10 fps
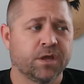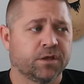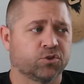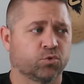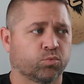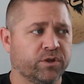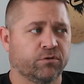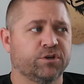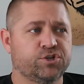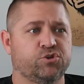The real
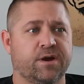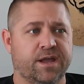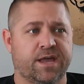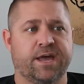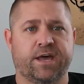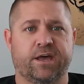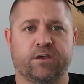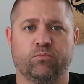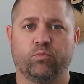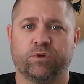issue I
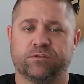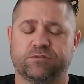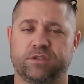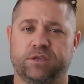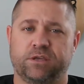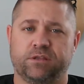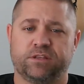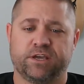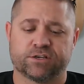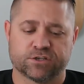had with the
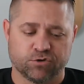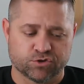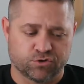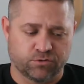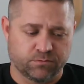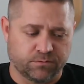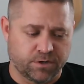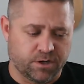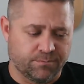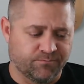Xcoser
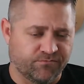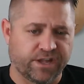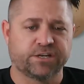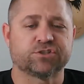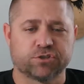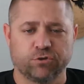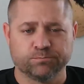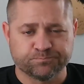flight suit